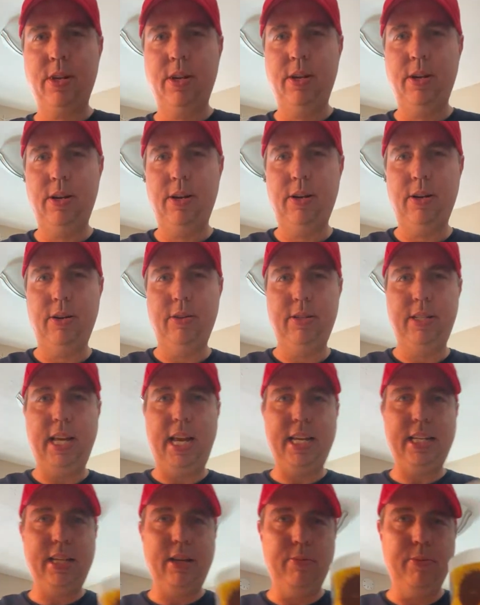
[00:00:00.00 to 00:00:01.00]
Oh,
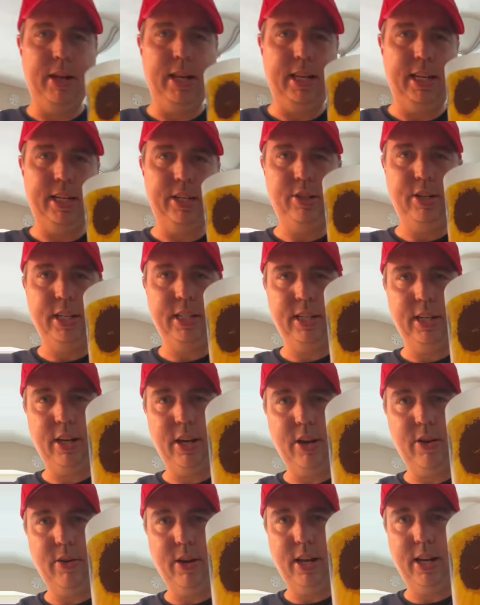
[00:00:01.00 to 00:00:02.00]
Daisy Ridley, she's a
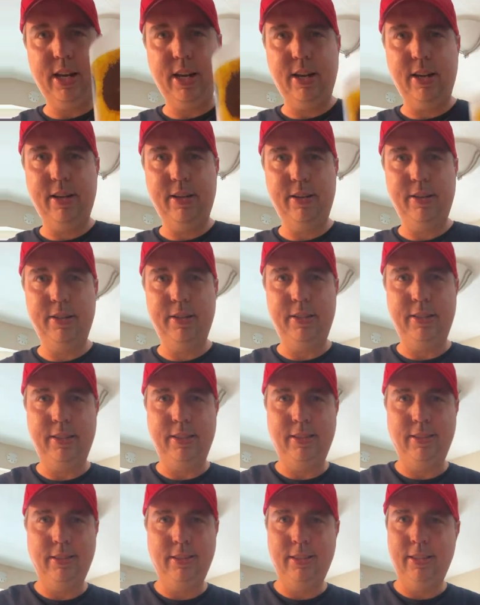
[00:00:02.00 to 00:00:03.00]
cutie, huh?
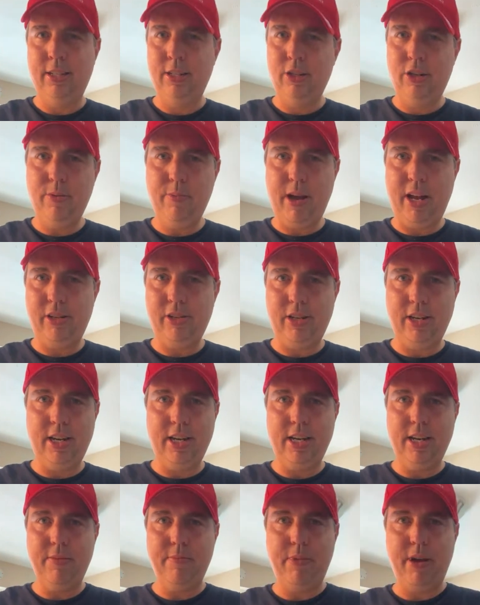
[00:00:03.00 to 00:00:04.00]
Too bad she
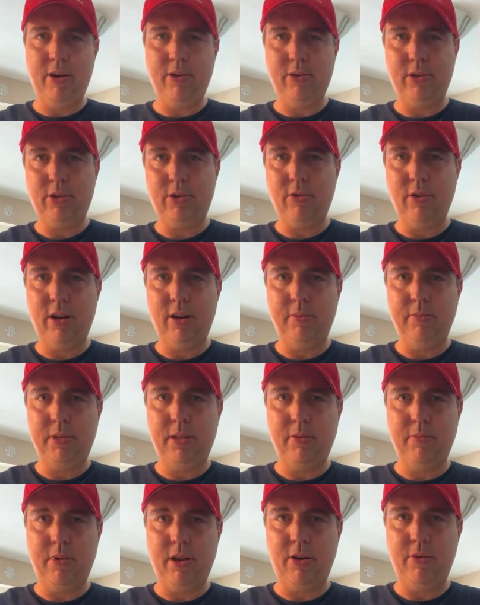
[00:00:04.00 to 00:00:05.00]
didn't get better
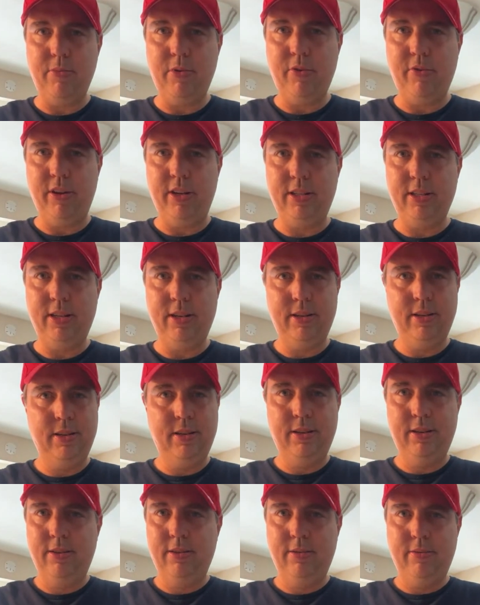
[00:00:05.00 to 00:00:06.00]
scripts and better movies.
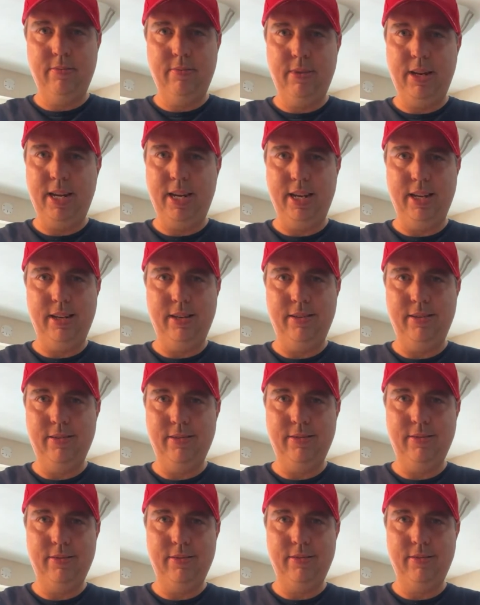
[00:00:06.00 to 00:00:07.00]
Man,
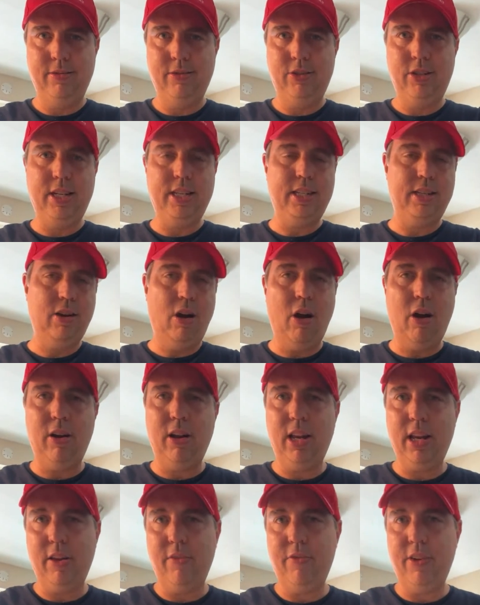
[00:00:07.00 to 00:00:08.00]
she's
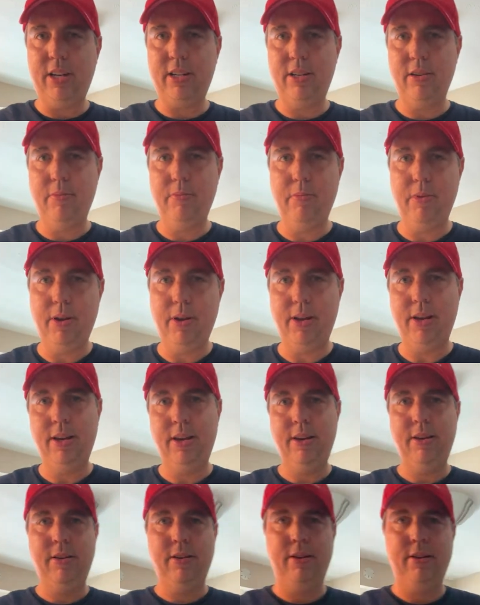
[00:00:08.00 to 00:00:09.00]
hardly a victim, but
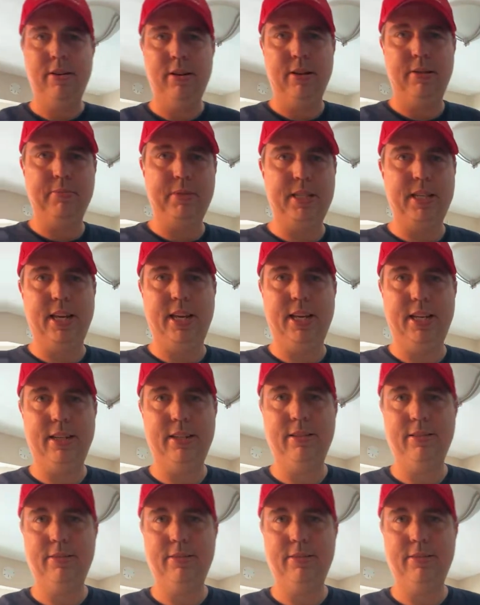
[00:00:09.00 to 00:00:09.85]
I'm saying,